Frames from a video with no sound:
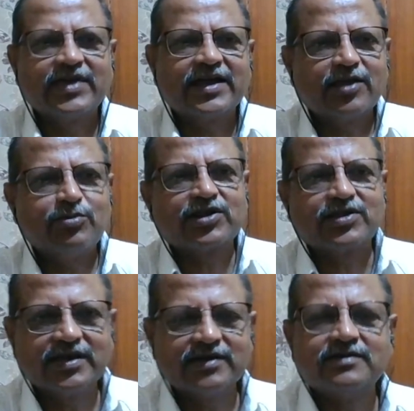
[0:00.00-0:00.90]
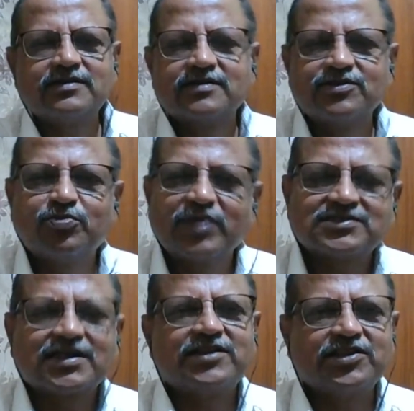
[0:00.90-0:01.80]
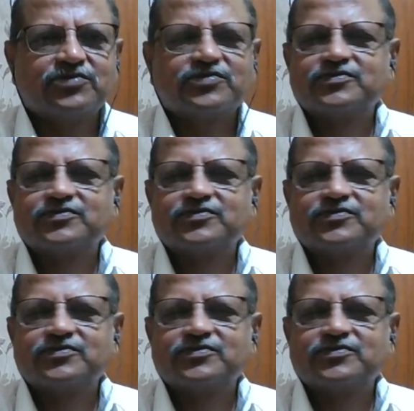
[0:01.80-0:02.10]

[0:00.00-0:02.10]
we are able to hear. You please continue.